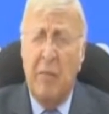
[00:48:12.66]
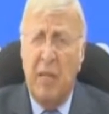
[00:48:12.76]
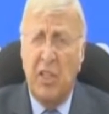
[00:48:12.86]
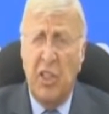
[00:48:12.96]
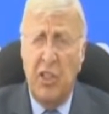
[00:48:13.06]

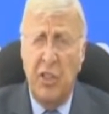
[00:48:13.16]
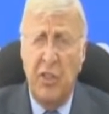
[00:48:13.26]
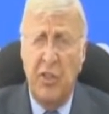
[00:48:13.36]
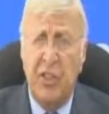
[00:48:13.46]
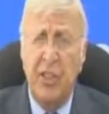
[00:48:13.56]
sent
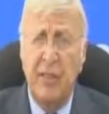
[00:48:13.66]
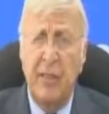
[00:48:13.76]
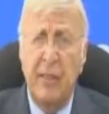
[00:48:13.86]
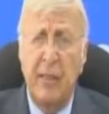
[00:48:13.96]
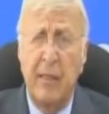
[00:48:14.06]
messages
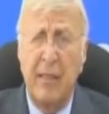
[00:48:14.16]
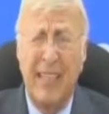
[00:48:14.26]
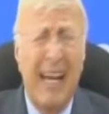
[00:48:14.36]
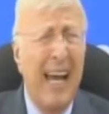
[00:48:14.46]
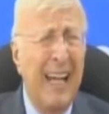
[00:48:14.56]

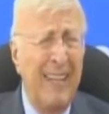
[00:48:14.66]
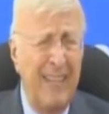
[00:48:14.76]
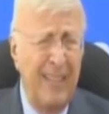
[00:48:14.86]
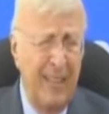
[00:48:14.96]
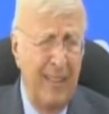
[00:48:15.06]

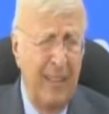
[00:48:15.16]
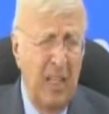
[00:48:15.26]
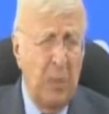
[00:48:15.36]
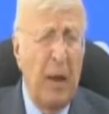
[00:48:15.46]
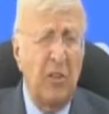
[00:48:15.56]
and
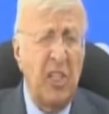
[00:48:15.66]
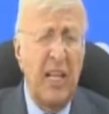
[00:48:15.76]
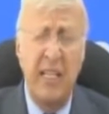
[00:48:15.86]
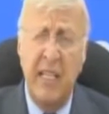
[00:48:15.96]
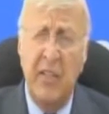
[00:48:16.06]

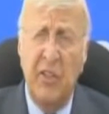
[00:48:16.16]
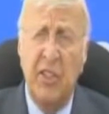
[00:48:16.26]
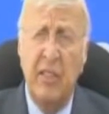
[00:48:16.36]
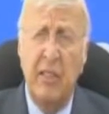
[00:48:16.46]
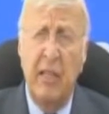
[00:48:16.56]
espoused
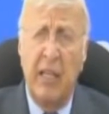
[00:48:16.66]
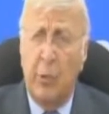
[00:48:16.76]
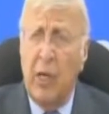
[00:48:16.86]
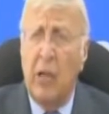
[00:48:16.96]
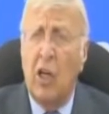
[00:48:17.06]
ideas
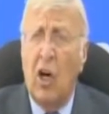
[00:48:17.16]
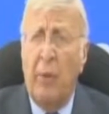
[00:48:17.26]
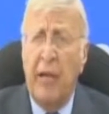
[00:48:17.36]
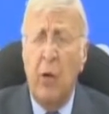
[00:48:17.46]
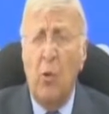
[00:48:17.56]
that were not in
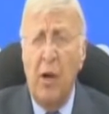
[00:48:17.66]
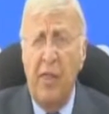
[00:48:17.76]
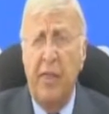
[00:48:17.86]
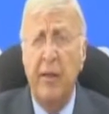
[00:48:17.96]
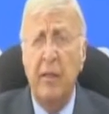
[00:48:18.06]
harmony
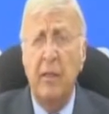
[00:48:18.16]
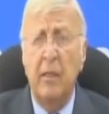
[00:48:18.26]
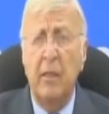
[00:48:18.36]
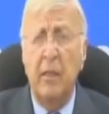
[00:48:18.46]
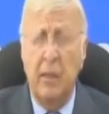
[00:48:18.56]
with
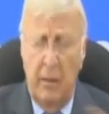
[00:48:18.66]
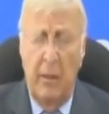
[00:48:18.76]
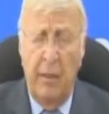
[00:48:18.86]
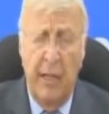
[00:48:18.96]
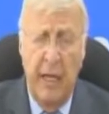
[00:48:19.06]

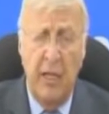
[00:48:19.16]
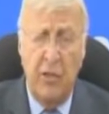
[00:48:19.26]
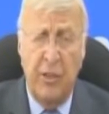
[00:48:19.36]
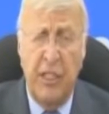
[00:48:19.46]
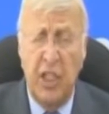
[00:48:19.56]
the
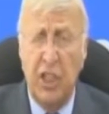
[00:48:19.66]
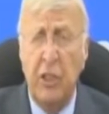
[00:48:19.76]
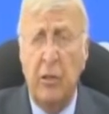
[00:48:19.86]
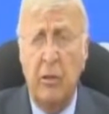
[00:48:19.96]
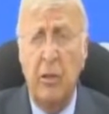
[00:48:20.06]

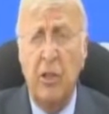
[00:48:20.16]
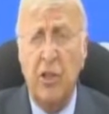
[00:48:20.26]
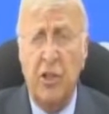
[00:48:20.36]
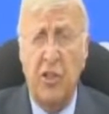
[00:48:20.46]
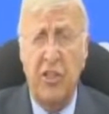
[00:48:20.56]
traditional
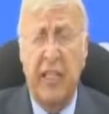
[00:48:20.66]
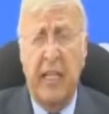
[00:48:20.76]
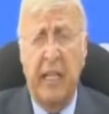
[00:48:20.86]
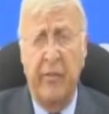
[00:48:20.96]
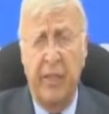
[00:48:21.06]
church
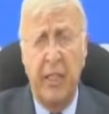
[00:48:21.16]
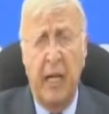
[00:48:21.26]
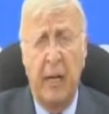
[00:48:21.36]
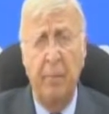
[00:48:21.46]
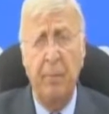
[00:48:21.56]
thinking of the
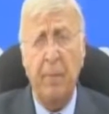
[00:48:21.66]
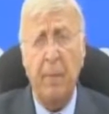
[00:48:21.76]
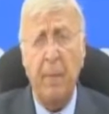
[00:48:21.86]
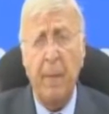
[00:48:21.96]
time.